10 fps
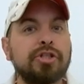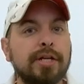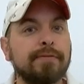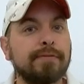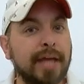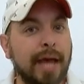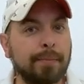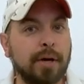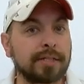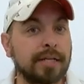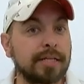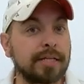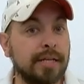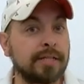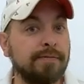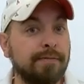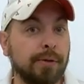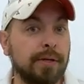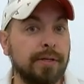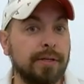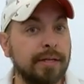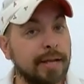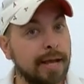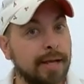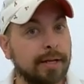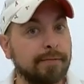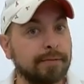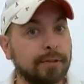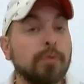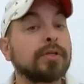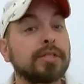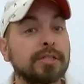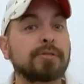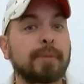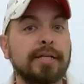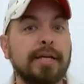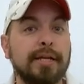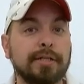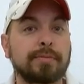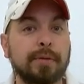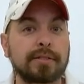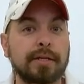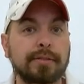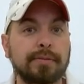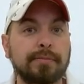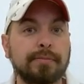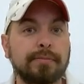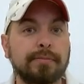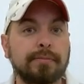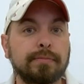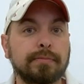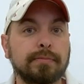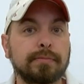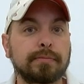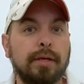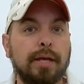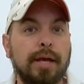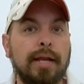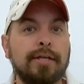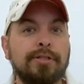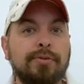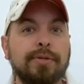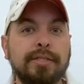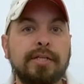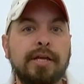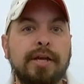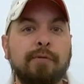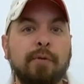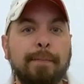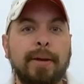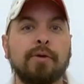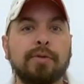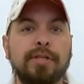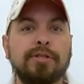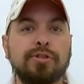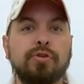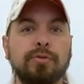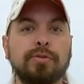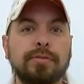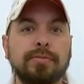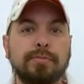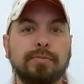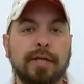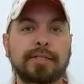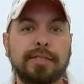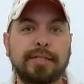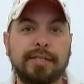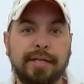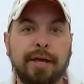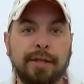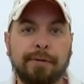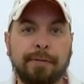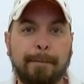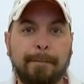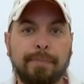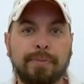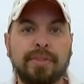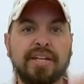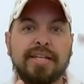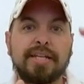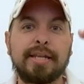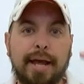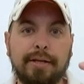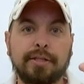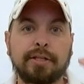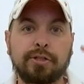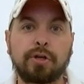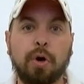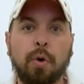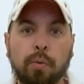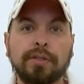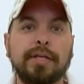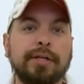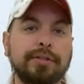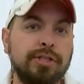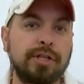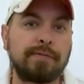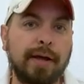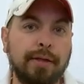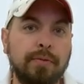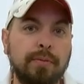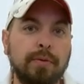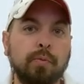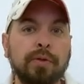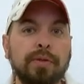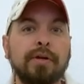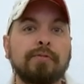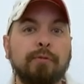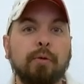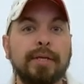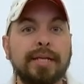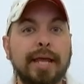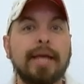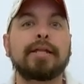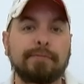of that process is very negative, so it is a spontaneous process. And as you can see, if we pair these two processes together, the total delta G value will therefore be negative.